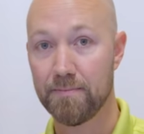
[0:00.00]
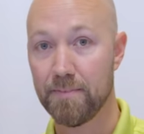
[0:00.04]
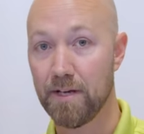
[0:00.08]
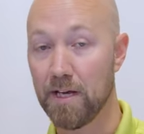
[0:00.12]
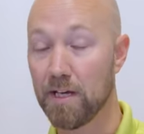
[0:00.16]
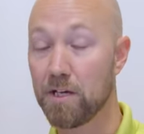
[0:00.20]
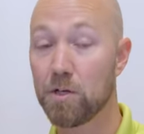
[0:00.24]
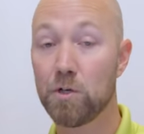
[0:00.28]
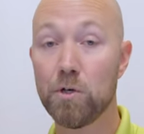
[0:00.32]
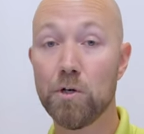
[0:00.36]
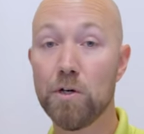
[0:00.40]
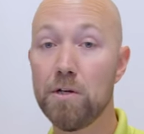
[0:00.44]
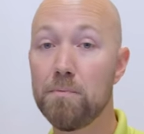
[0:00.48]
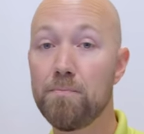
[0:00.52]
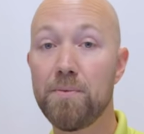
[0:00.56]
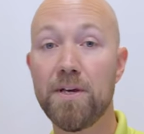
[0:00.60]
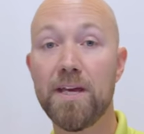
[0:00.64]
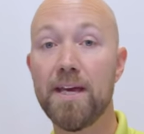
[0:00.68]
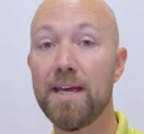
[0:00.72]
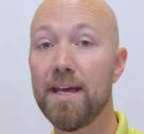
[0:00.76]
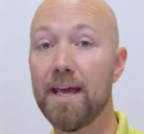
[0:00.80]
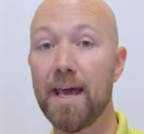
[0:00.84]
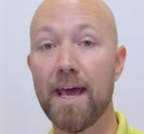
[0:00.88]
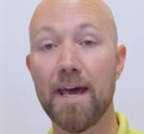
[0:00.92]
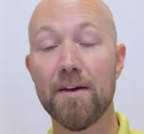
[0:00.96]
It could
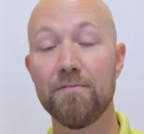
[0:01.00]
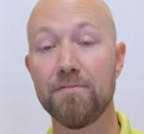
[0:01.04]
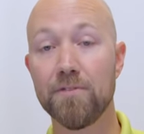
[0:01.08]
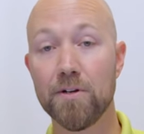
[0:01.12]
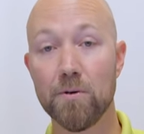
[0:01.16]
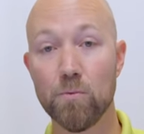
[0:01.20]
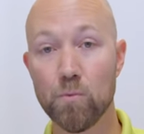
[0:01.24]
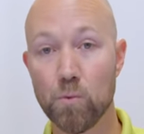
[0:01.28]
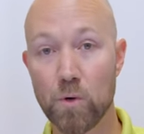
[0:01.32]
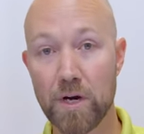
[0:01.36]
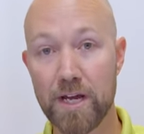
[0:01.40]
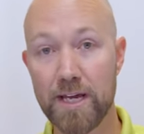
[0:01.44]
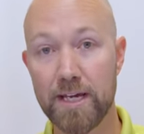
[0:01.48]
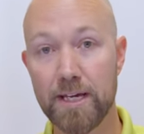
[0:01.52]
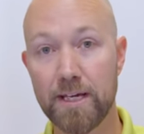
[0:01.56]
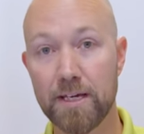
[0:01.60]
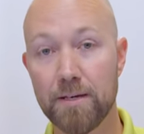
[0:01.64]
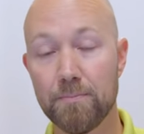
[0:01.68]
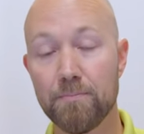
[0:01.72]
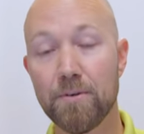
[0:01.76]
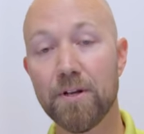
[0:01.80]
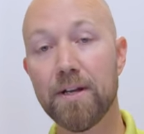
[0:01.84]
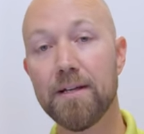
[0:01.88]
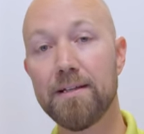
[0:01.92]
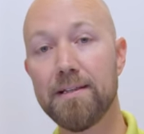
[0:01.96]
be every
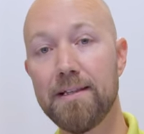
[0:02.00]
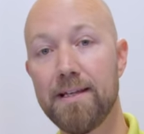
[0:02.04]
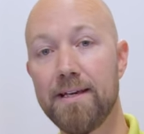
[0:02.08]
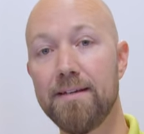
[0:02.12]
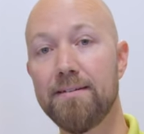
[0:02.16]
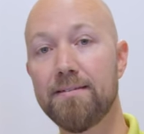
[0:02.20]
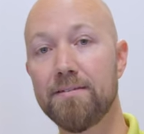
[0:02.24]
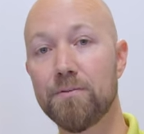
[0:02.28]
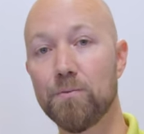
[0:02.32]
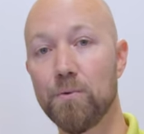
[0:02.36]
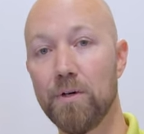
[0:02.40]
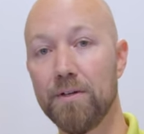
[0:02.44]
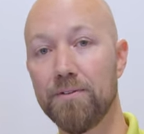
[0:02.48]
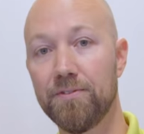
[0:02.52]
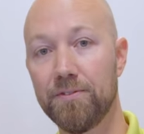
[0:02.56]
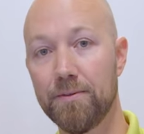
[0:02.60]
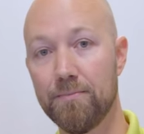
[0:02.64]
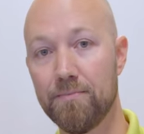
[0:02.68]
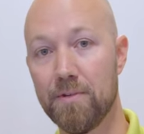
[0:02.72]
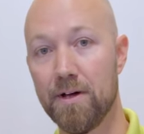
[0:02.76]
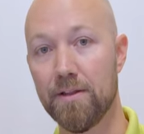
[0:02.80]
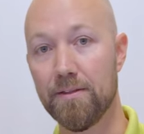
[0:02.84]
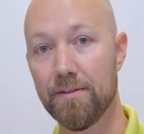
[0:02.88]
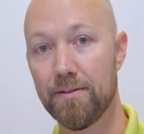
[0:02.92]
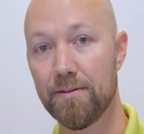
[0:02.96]
week, but at least once a
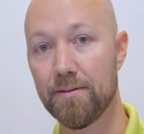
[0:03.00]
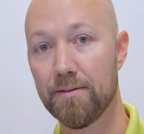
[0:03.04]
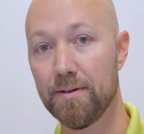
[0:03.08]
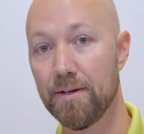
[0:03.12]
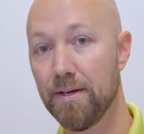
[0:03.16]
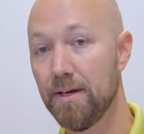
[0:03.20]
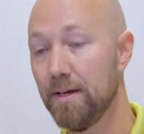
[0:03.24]
month.